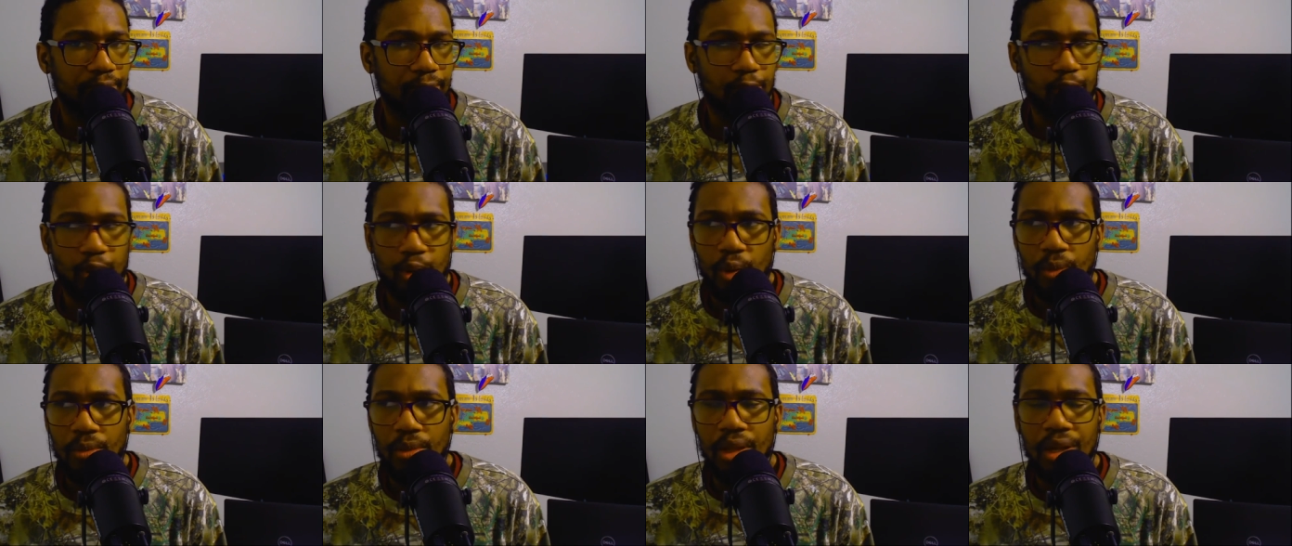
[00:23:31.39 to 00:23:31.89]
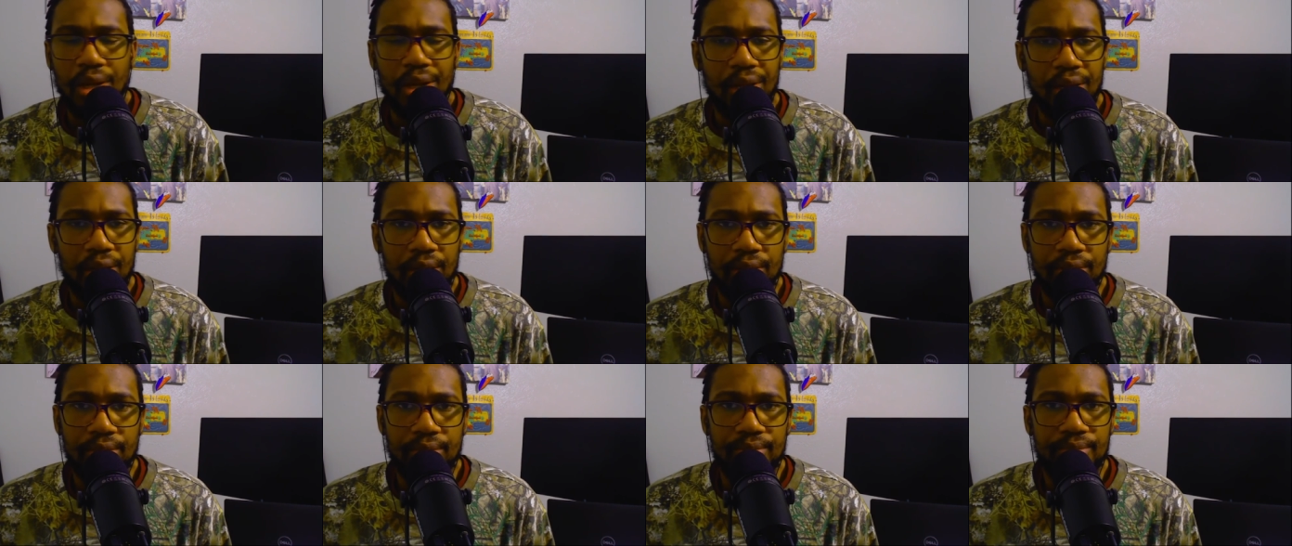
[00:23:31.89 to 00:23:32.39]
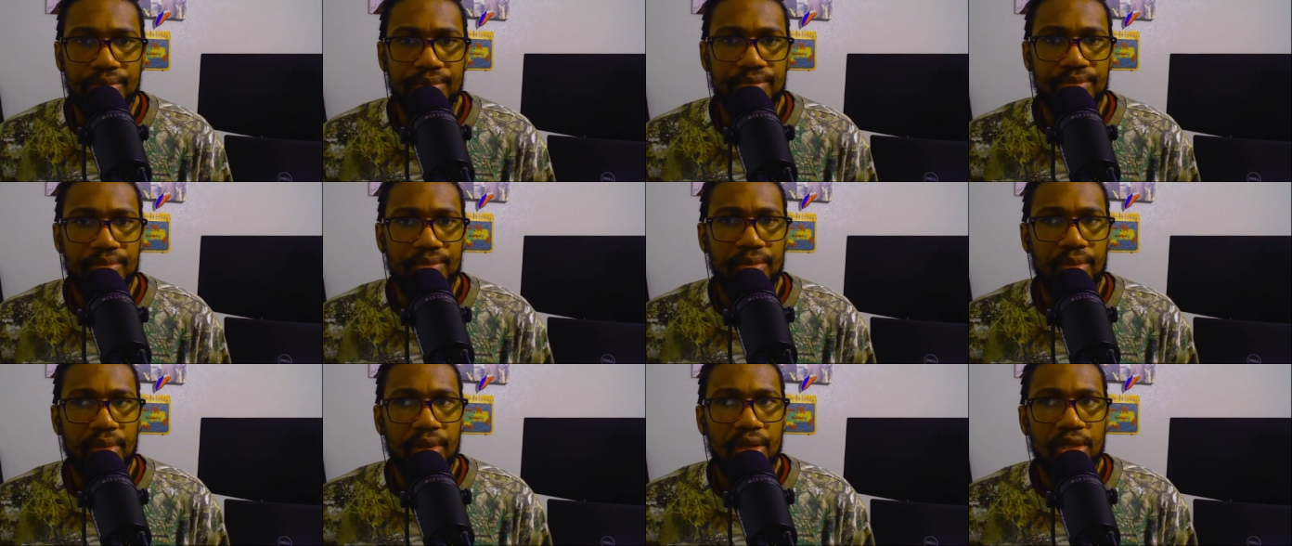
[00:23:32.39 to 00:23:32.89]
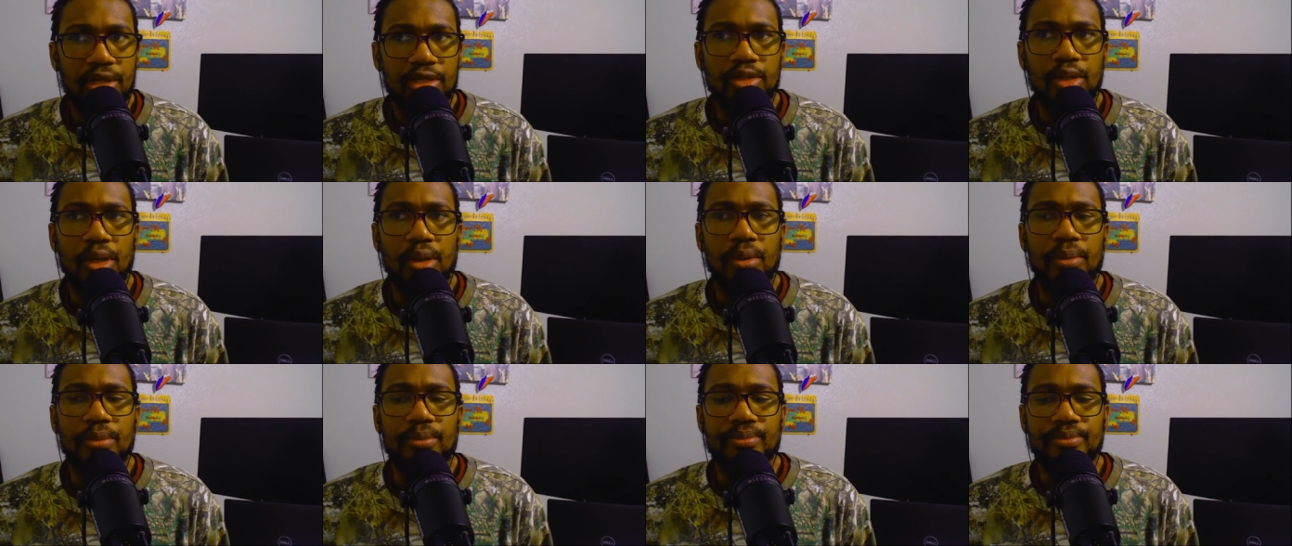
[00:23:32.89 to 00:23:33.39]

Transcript: Too big. So,